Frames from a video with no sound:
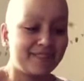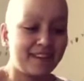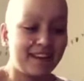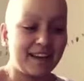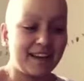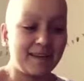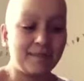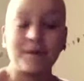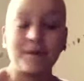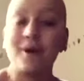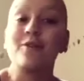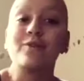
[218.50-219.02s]

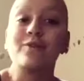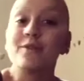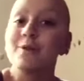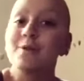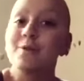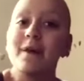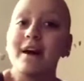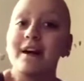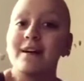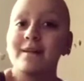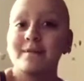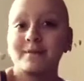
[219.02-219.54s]
I'm
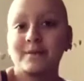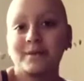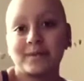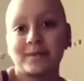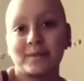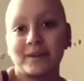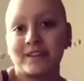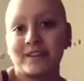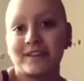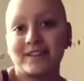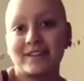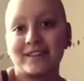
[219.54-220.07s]
overwhelmed
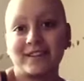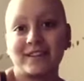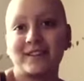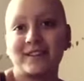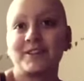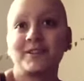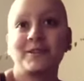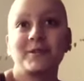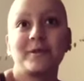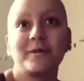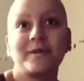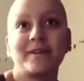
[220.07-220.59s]
with
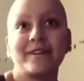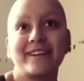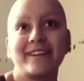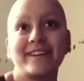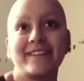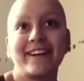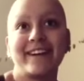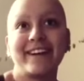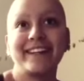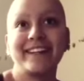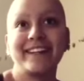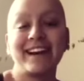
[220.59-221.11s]
joy
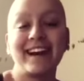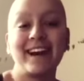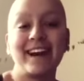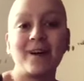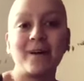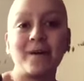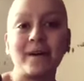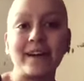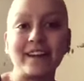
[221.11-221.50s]
right now.